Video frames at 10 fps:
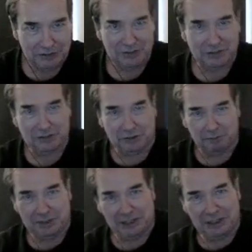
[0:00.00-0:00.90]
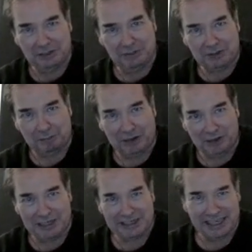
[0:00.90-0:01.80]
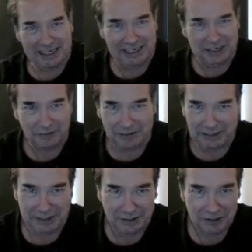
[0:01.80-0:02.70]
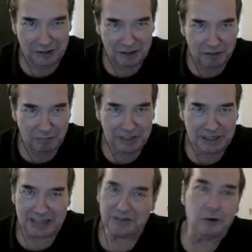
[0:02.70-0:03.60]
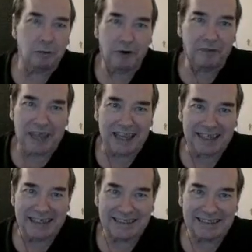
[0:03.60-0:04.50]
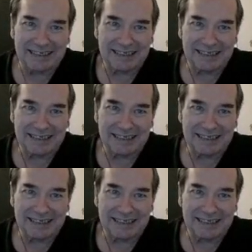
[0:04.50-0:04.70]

stops any supplies getting in or anything. But so that's not what that is.